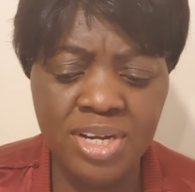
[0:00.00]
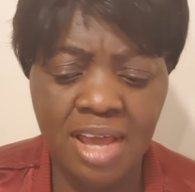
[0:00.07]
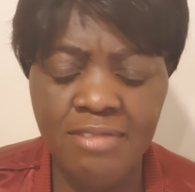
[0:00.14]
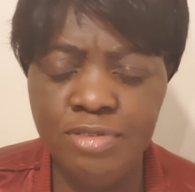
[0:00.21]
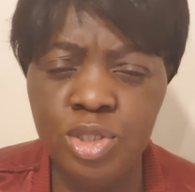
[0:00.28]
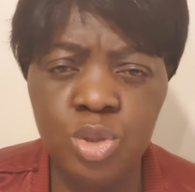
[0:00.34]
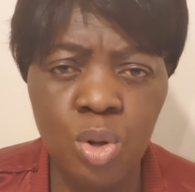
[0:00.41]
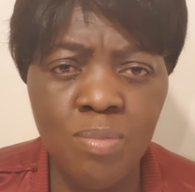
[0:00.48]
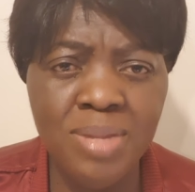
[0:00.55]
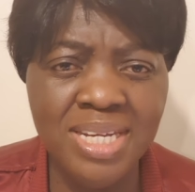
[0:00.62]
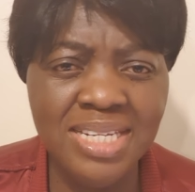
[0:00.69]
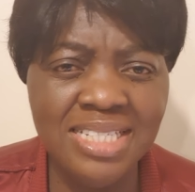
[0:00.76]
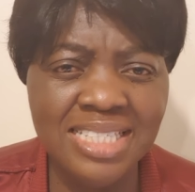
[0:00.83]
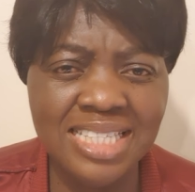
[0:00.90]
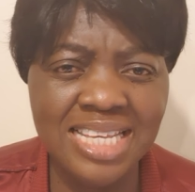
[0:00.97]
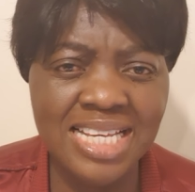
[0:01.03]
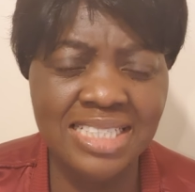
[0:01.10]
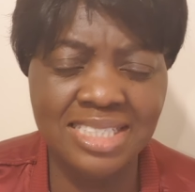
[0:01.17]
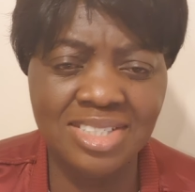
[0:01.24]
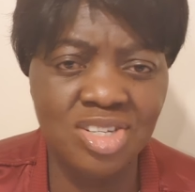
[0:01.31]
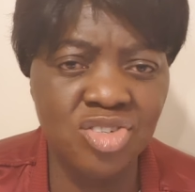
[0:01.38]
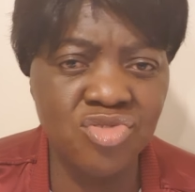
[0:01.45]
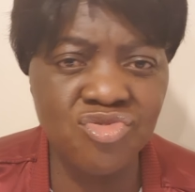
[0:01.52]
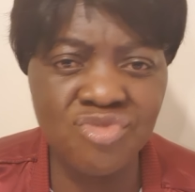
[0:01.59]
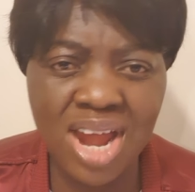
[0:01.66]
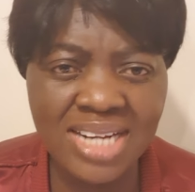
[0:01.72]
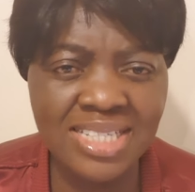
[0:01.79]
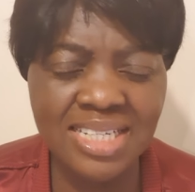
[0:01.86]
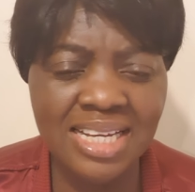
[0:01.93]
have so many things
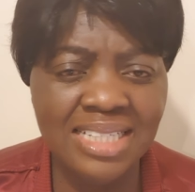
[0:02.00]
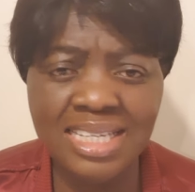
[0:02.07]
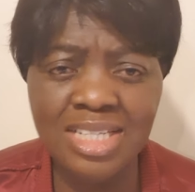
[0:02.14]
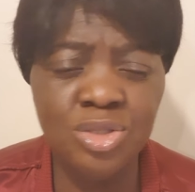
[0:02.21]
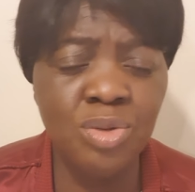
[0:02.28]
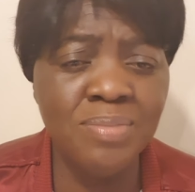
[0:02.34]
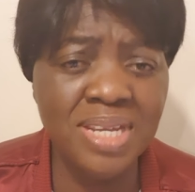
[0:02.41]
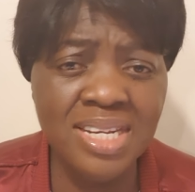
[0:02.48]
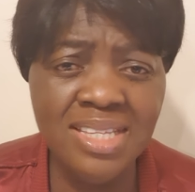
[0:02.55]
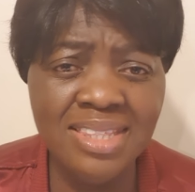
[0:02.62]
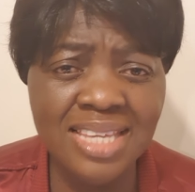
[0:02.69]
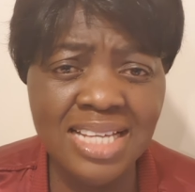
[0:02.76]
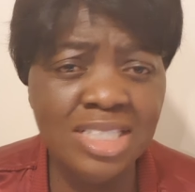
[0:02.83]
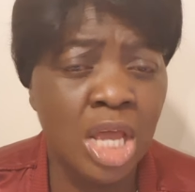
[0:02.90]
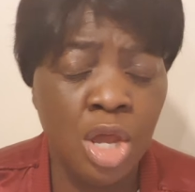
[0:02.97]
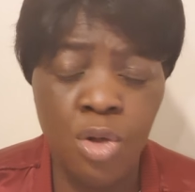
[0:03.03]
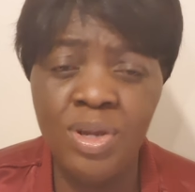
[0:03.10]
distracting us. There are so many things.